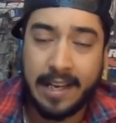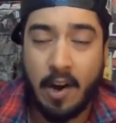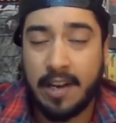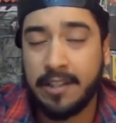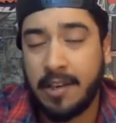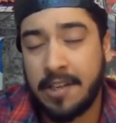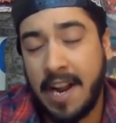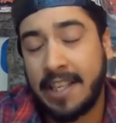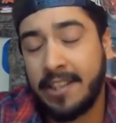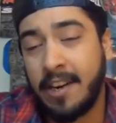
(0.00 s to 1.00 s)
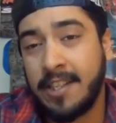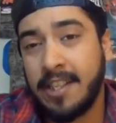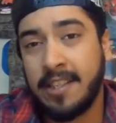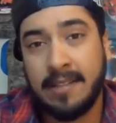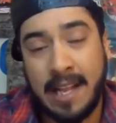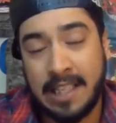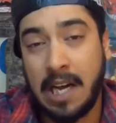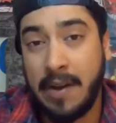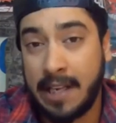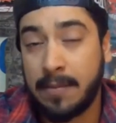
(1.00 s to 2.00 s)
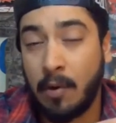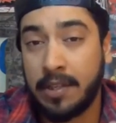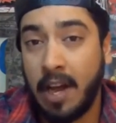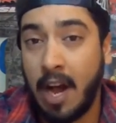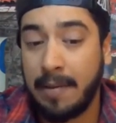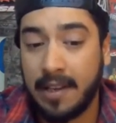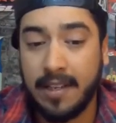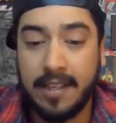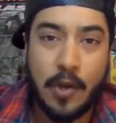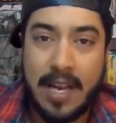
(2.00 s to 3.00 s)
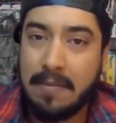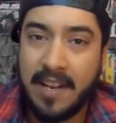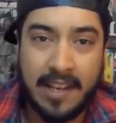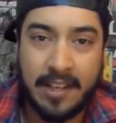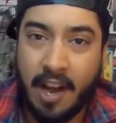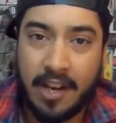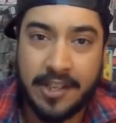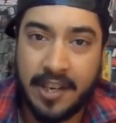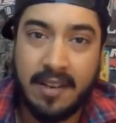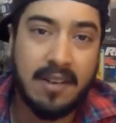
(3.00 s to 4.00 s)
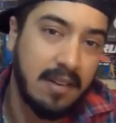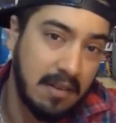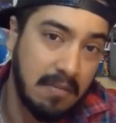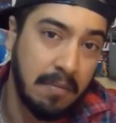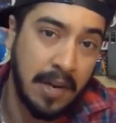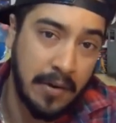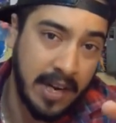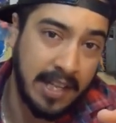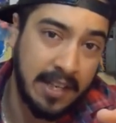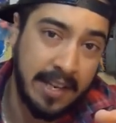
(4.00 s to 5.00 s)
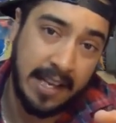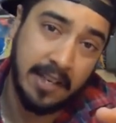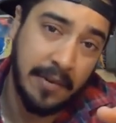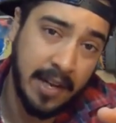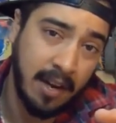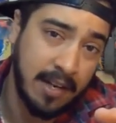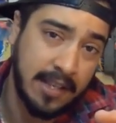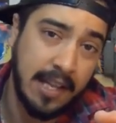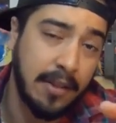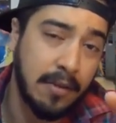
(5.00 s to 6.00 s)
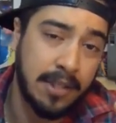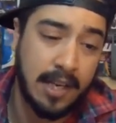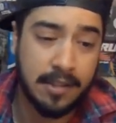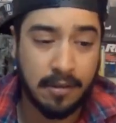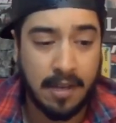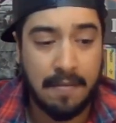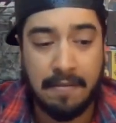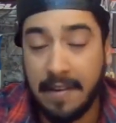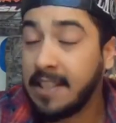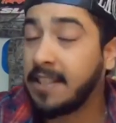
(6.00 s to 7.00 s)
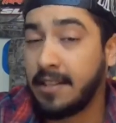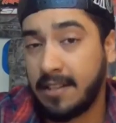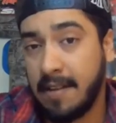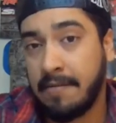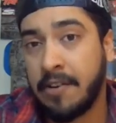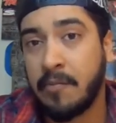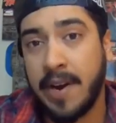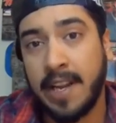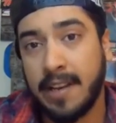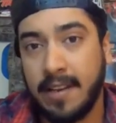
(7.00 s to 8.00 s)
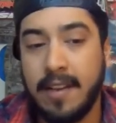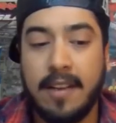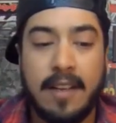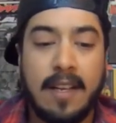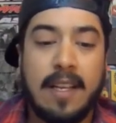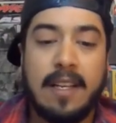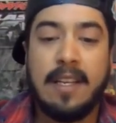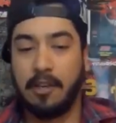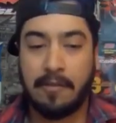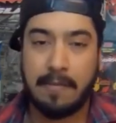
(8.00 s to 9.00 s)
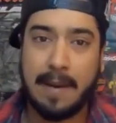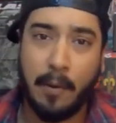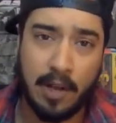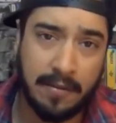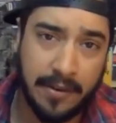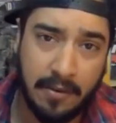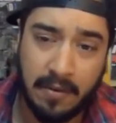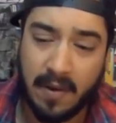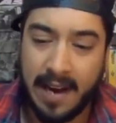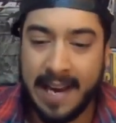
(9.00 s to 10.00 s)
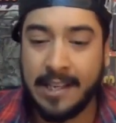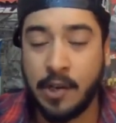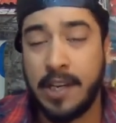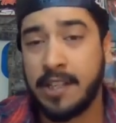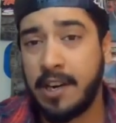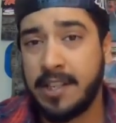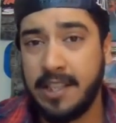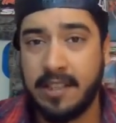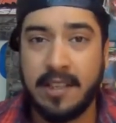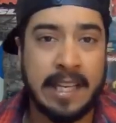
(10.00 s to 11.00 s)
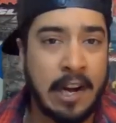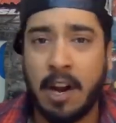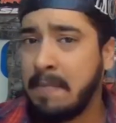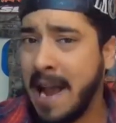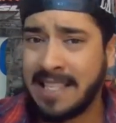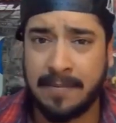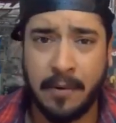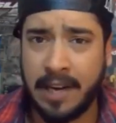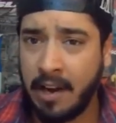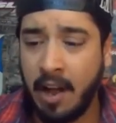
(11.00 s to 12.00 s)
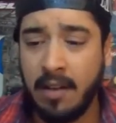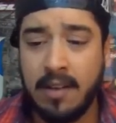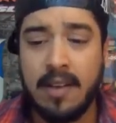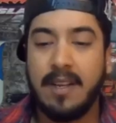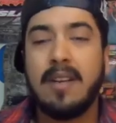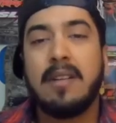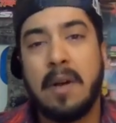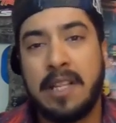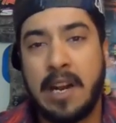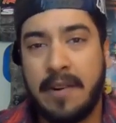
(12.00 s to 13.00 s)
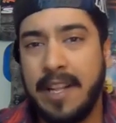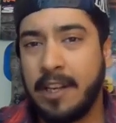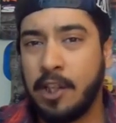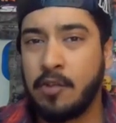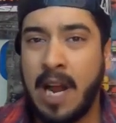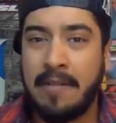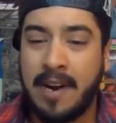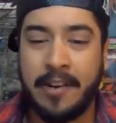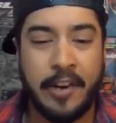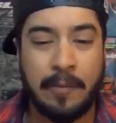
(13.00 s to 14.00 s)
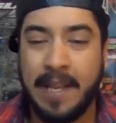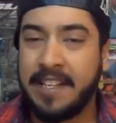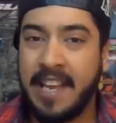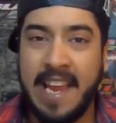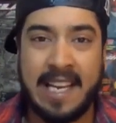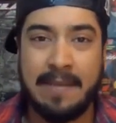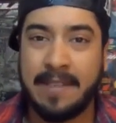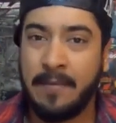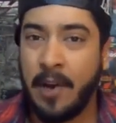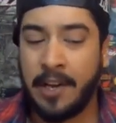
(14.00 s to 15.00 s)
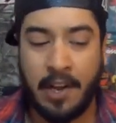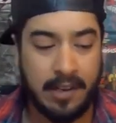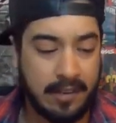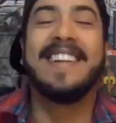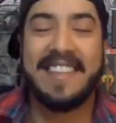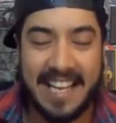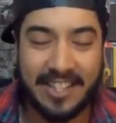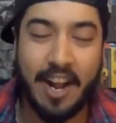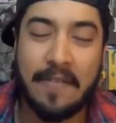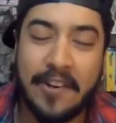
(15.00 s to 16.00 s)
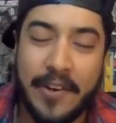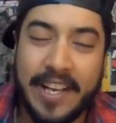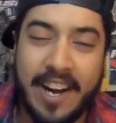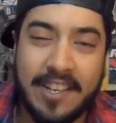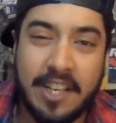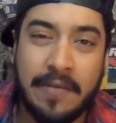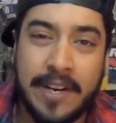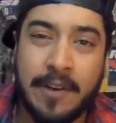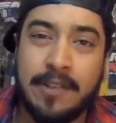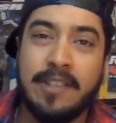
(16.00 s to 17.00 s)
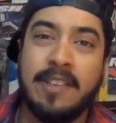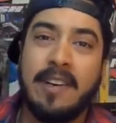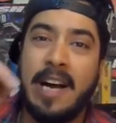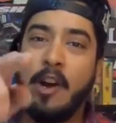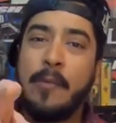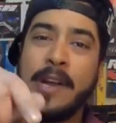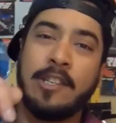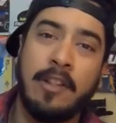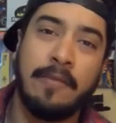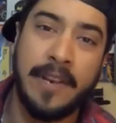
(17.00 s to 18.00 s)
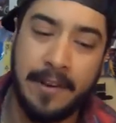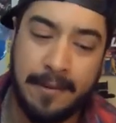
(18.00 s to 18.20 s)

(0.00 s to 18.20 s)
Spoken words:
I got into the Traxxas RCs, and that's how I explored the hobby. So anybody can talk shit, but really it takes a real RC enthusiast to come fix this stuff when you break it. So from my point of view, I enjoy these RCs. They're not bash approved at all, but they're really good to drive around and play tag games and whatnot. And thanks a lot for tuning in RC Overdose. I hope you enjoyed the